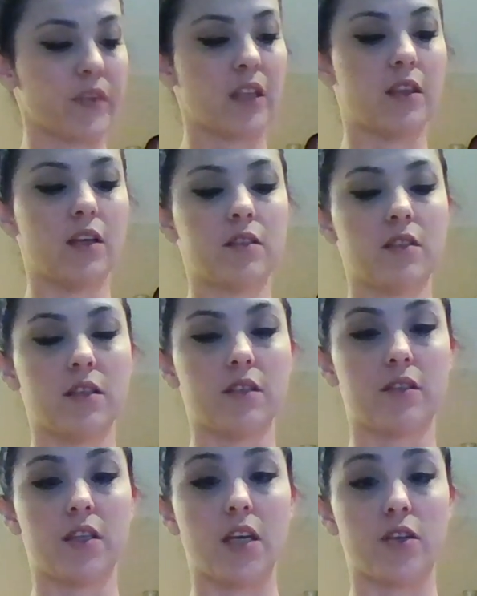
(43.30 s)
This
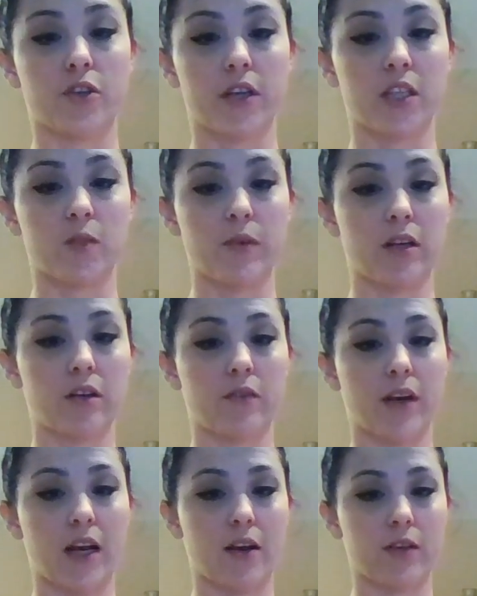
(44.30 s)
is the transmitter, and
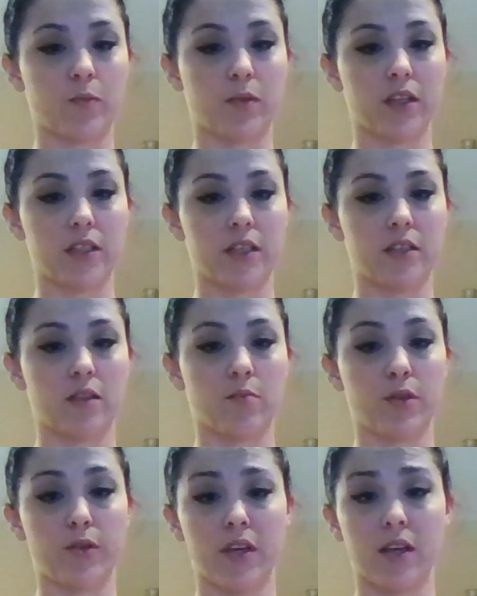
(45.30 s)
right now it's plugged in. The
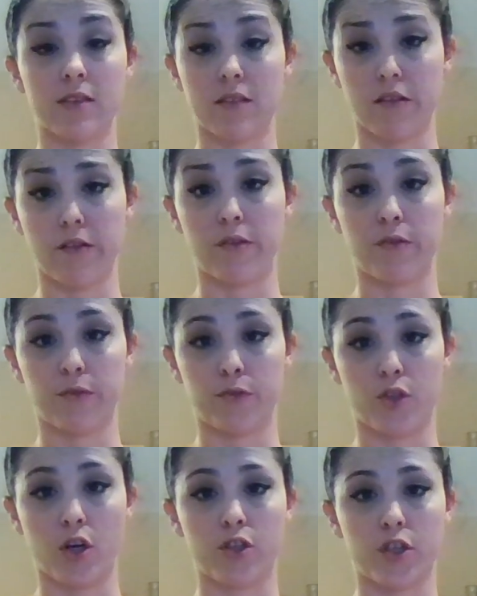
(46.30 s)
blue thing is the little
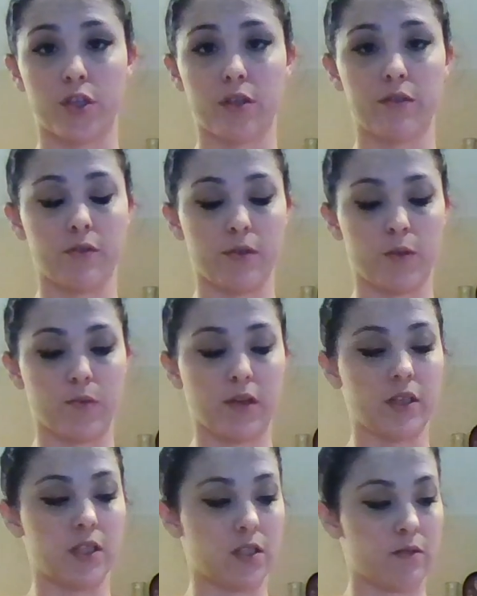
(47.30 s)
charger, so
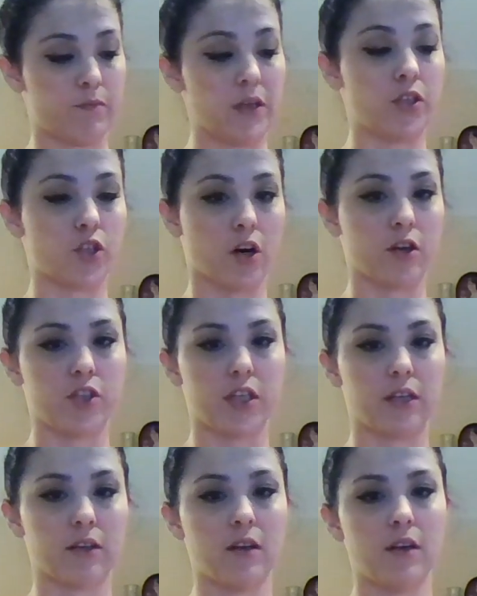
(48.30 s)
it's been
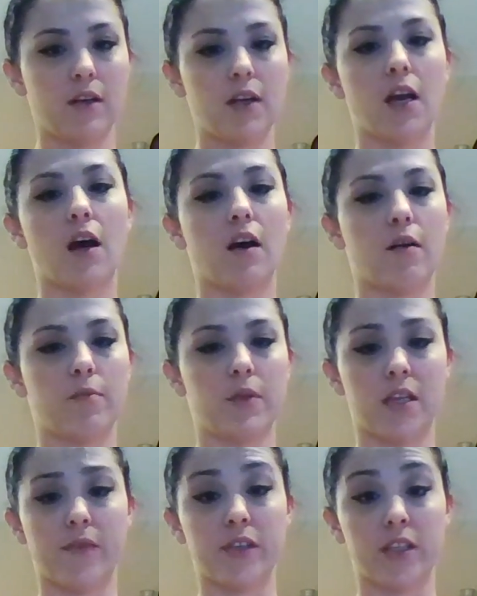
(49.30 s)
charging. It's
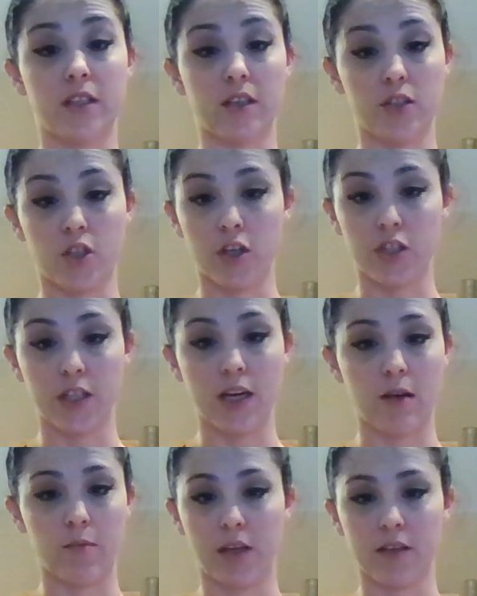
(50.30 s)
obviously done charging
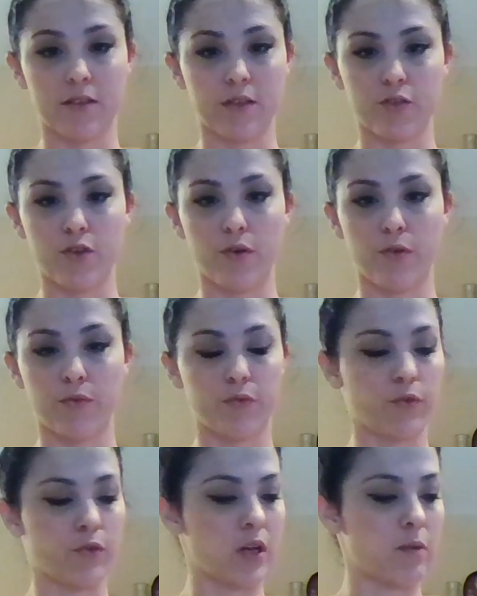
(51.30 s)
now because there's no
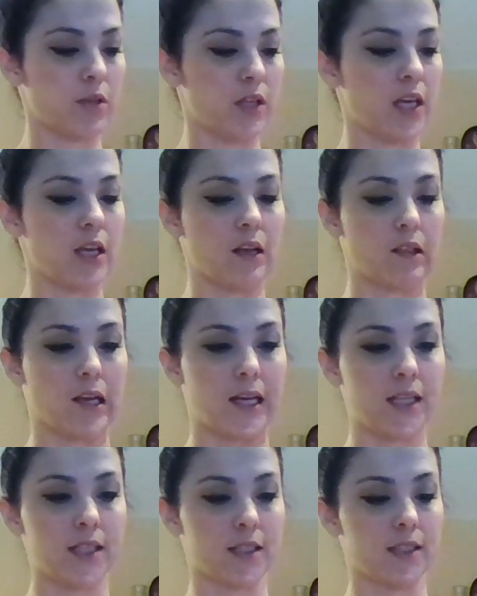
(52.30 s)
green blinking
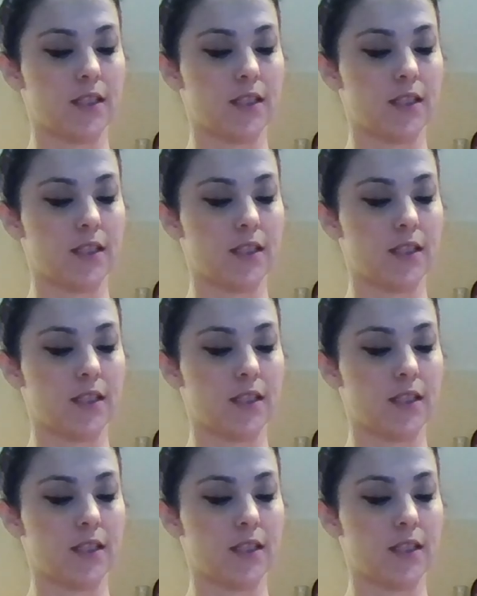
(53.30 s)
light.